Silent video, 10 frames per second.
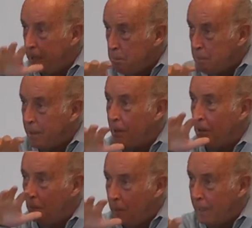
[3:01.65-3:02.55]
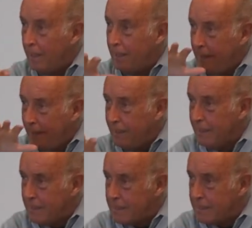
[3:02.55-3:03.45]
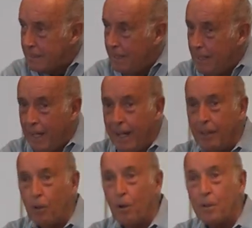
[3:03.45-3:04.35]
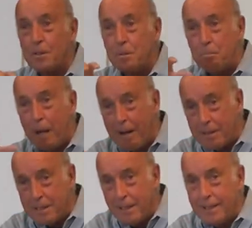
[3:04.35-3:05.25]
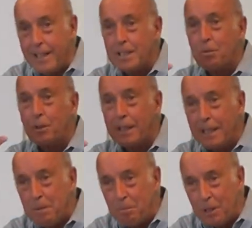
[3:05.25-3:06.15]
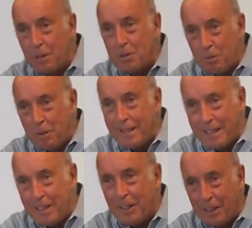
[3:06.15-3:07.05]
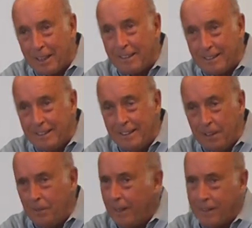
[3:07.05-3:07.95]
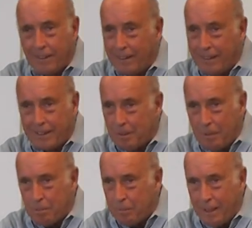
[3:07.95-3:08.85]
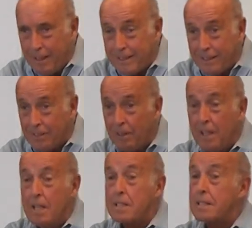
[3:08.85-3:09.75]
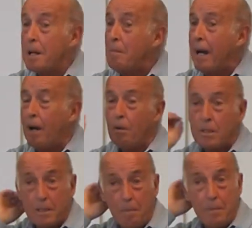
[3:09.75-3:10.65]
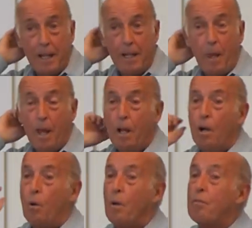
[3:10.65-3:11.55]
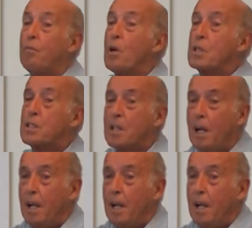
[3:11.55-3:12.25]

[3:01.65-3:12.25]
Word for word: keep it where it is. And all those embarrassing things will keep those where they are. We're not going to let them up until somehow, someday, we're forced